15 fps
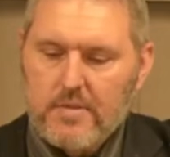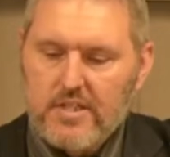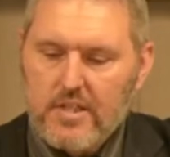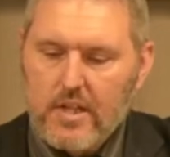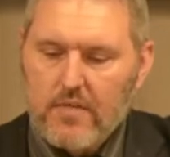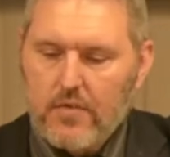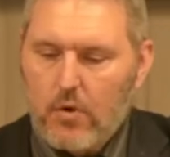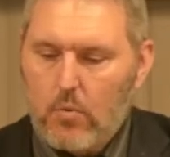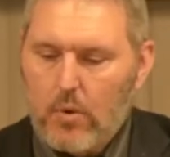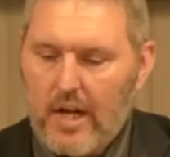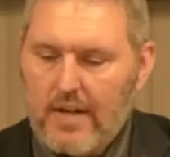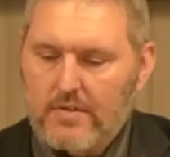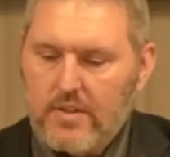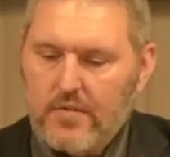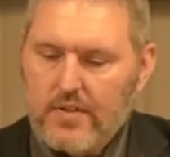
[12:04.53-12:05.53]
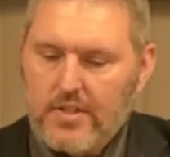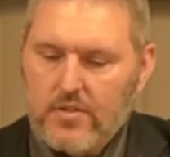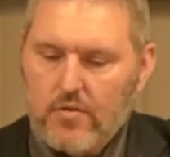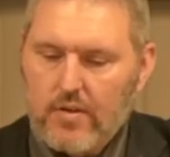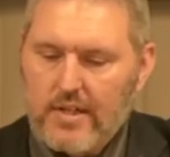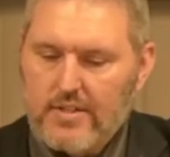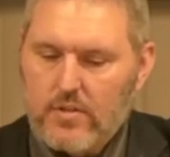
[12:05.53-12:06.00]
love your wives, even as
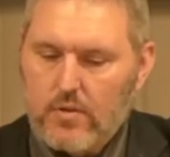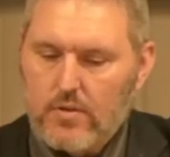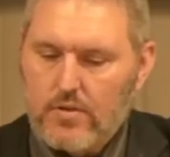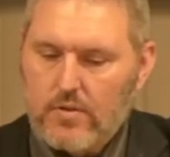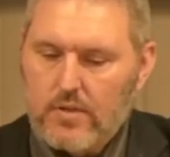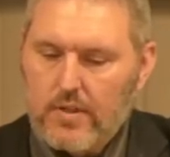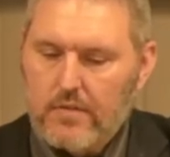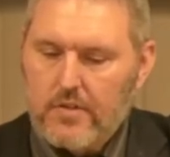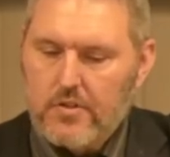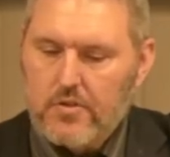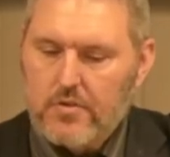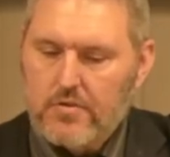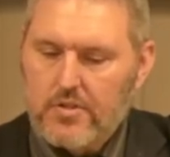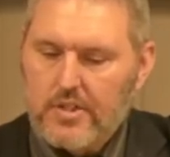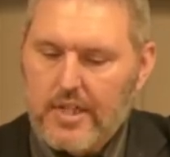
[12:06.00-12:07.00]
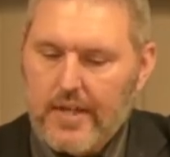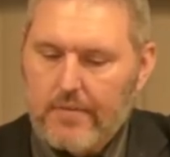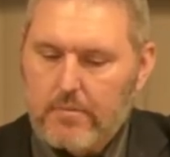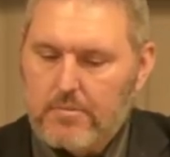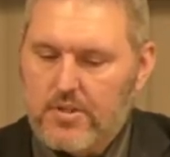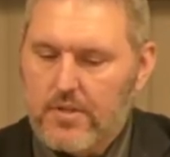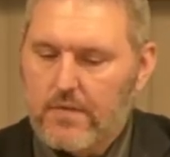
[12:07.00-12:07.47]
Christ also loved the church and gave
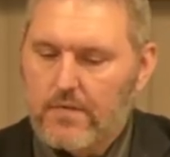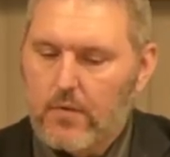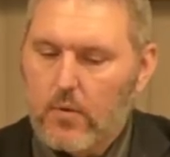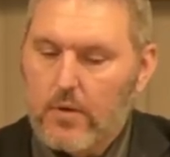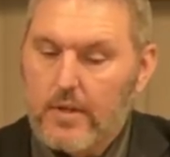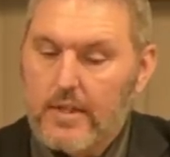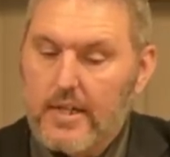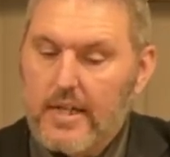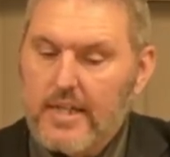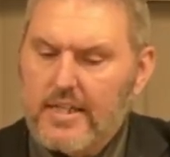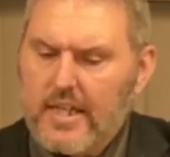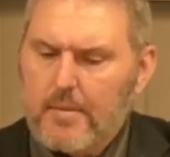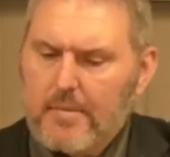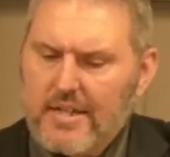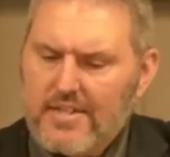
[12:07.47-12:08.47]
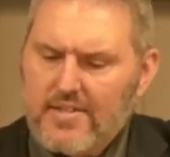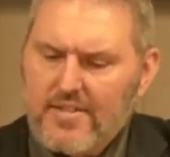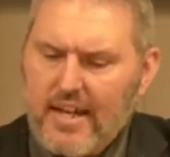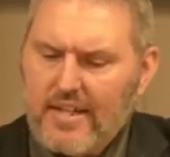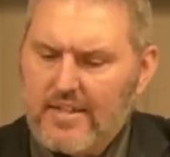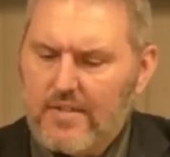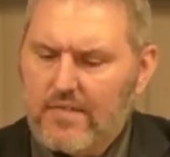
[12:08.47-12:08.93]
himself for it, that he might
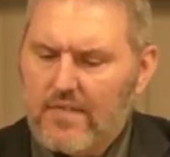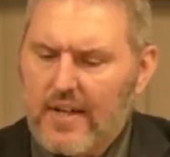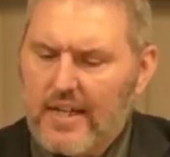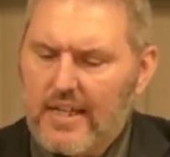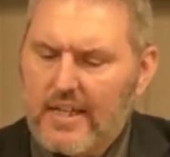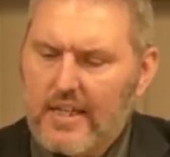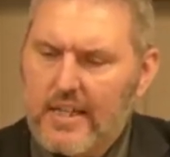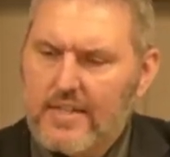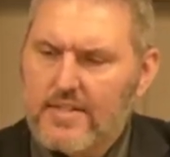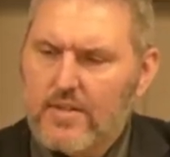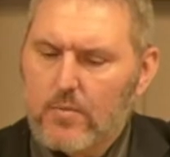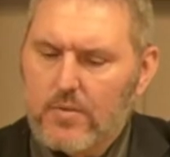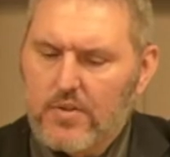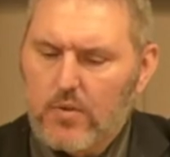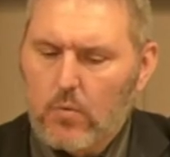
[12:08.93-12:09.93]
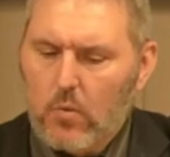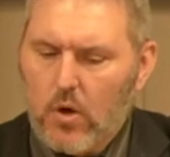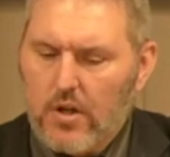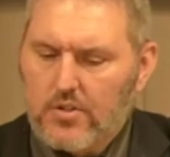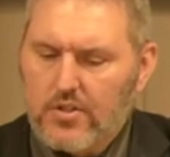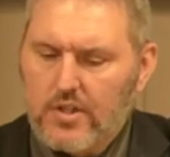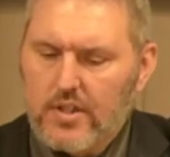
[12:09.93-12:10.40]
sanctify and cleanse it with the
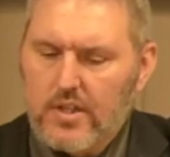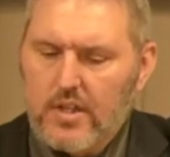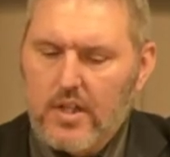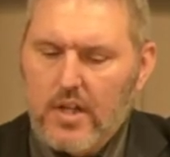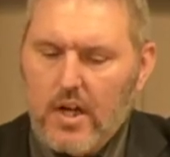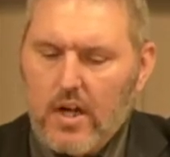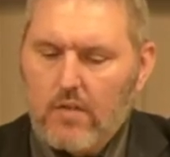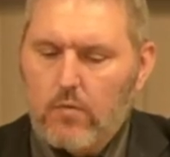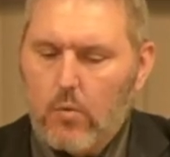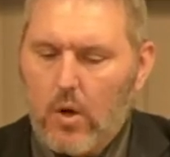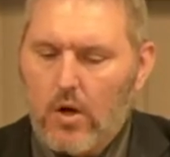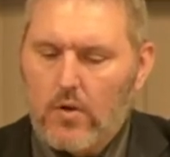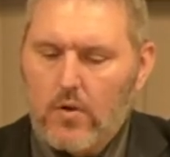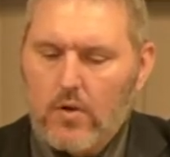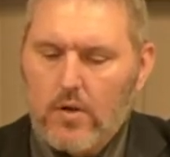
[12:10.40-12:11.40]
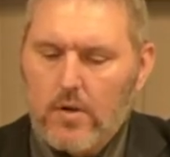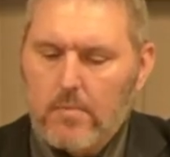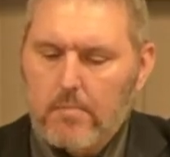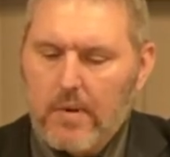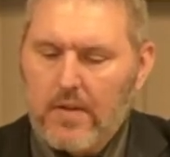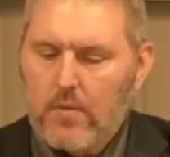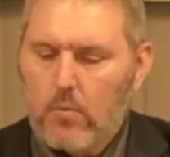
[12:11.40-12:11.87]
washing of water
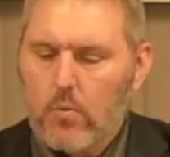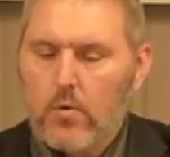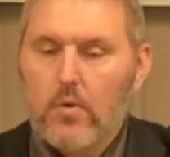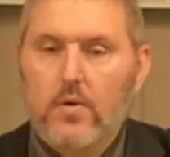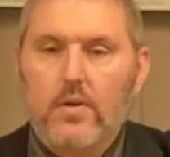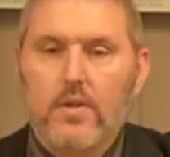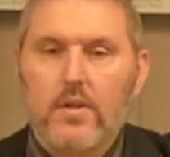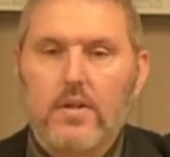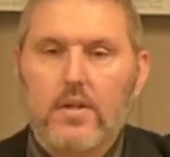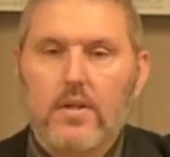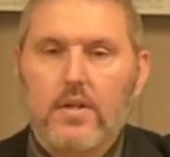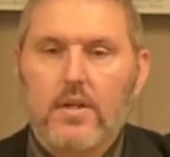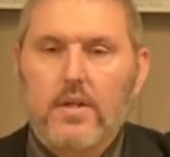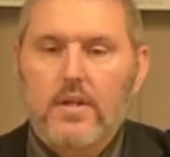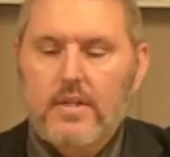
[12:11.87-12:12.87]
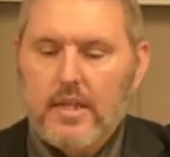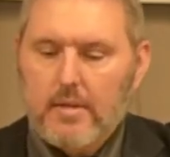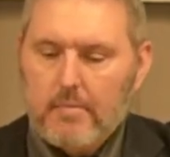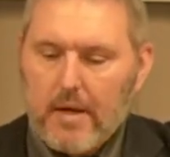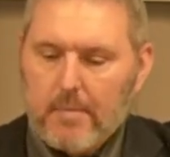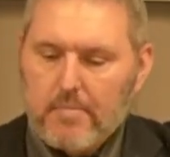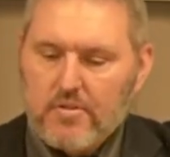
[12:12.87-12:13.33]
by the Word that he
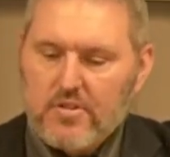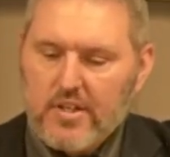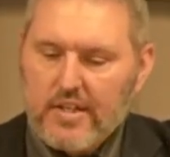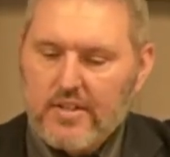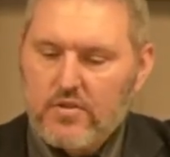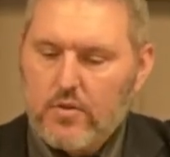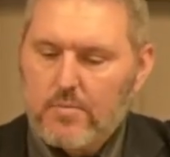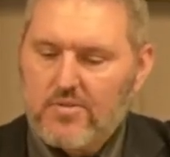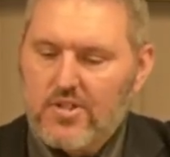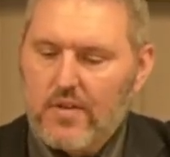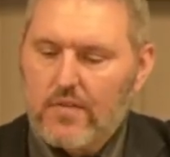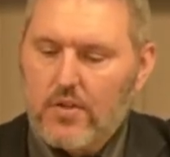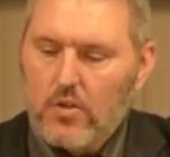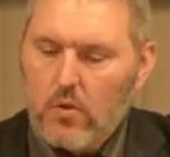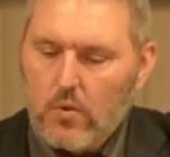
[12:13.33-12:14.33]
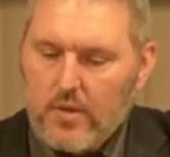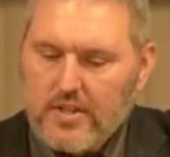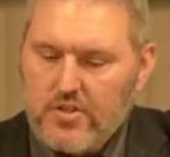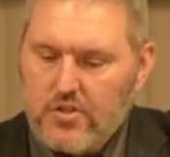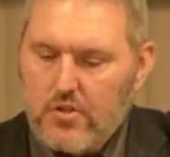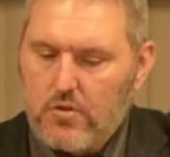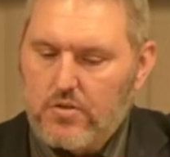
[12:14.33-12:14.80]
might present it to himself a glorious
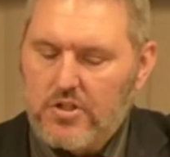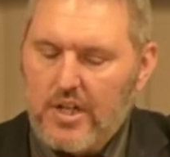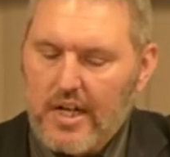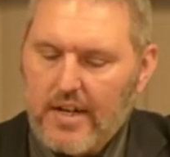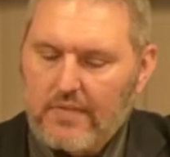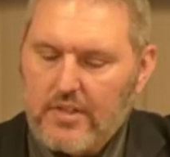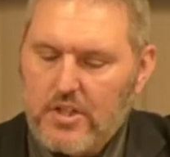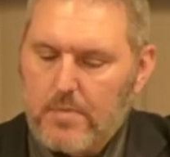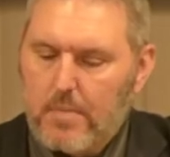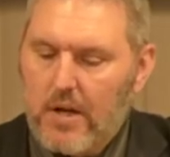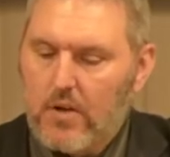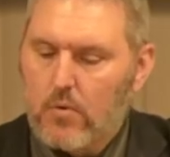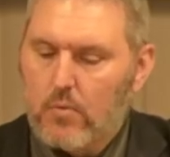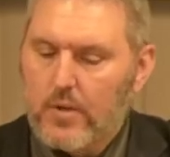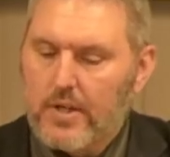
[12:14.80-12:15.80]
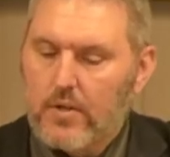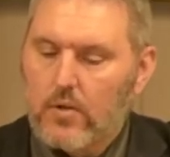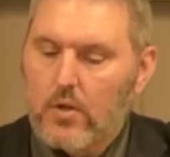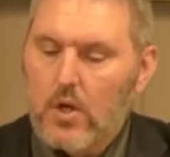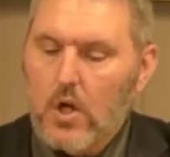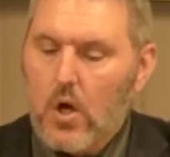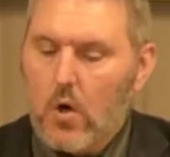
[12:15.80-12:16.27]
church, not having spot or wrinkle
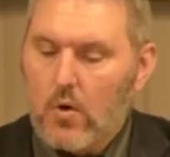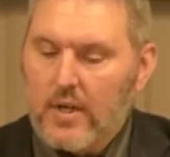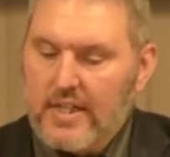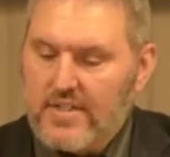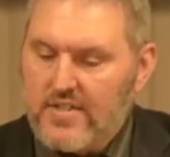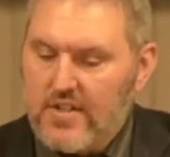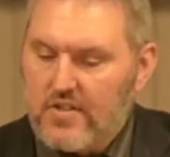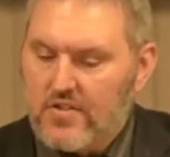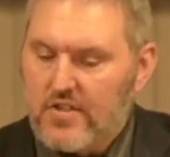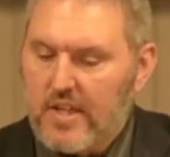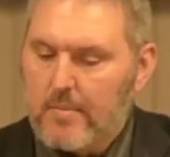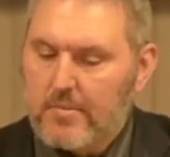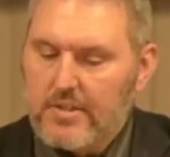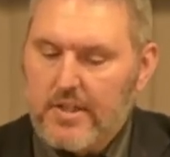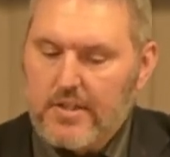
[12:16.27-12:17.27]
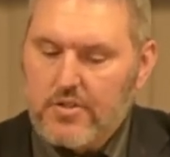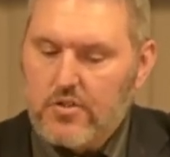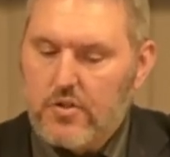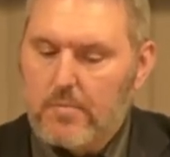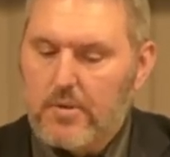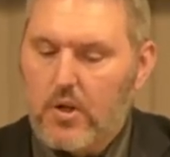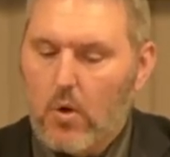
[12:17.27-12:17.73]
or any such thing, but that it
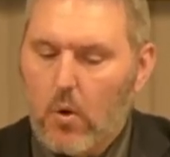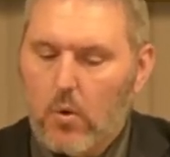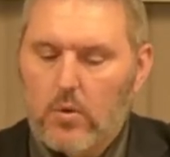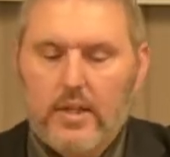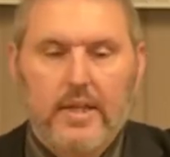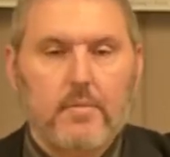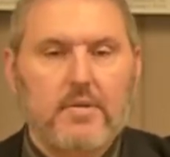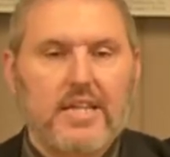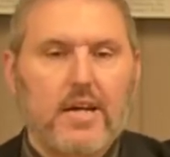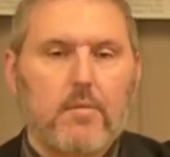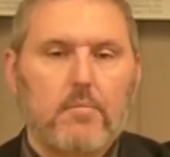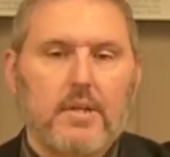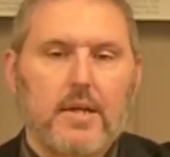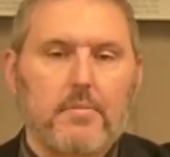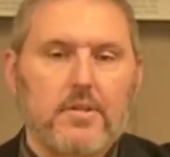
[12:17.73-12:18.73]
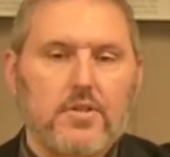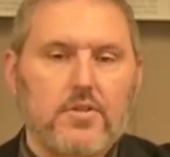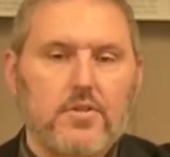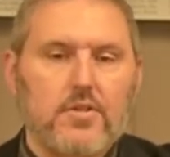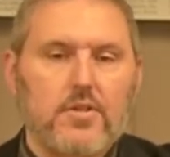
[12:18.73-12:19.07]
should be holy and without blemish.